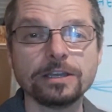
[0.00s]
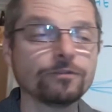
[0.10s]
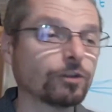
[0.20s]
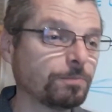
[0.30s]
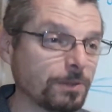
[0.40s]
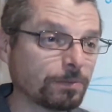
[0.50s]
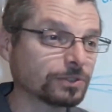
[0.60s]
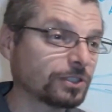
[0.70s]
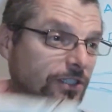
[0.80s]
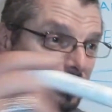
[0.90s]
for people
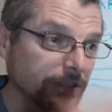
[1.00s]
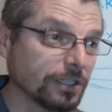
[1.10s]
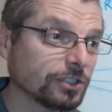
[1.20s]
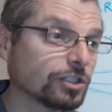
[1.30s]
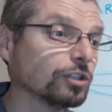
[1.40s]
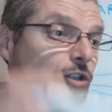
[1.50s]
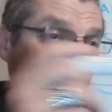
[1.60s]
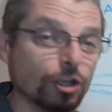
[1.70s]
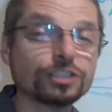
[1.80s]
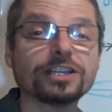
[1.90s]
to
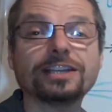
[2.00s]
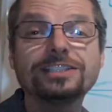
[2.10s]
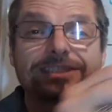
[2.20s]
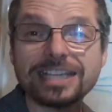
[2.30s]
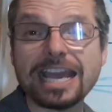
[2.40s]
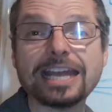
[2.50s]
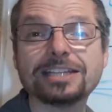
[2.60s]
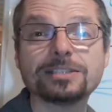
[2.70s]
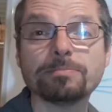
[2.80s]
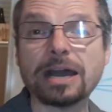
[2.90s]
learn, to understand, and
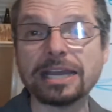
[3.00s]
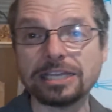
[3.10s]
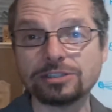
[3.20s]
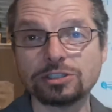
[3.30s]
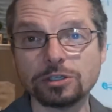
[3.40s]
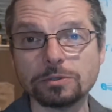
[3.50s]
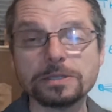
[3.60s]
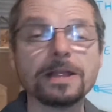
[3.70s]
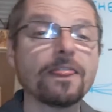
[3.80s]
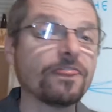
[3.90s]
to buy into.
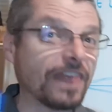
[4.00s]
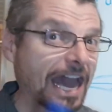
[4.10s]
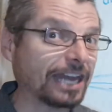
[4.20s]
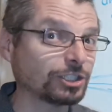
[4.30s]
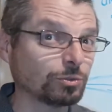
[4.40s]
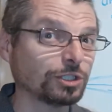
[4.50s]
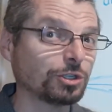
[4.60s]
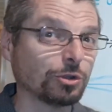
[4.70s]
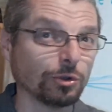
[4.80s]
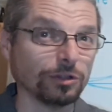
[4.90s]
That is really
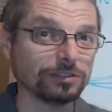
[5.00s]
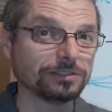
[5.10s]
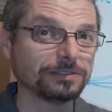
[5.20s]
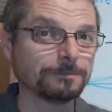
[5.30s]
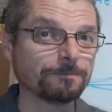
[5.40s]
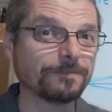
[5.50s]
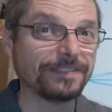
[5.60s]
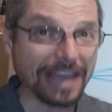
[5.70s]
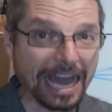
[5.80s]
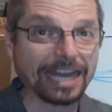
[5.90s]
cool.
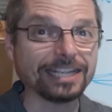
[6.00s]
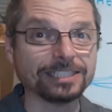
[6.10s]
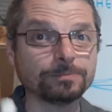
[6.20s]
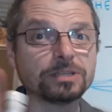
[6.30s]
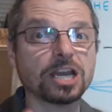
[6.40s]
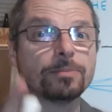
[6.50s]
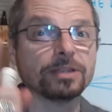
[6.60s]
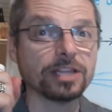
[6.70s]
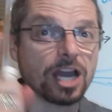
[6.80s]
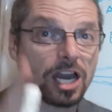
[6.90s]
That is
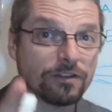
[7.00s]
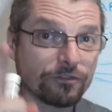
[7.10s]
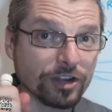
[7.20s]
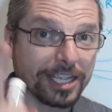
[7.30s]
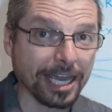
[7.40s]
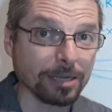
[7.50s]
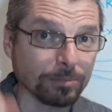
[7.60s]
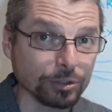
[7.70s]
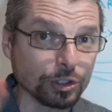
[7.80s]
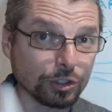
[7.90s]
becoming the
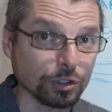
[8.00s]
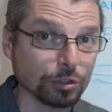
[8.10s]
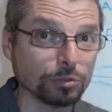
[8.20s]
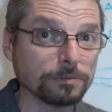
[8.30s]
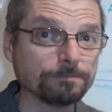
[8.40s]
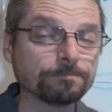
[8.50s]
unforgettable you.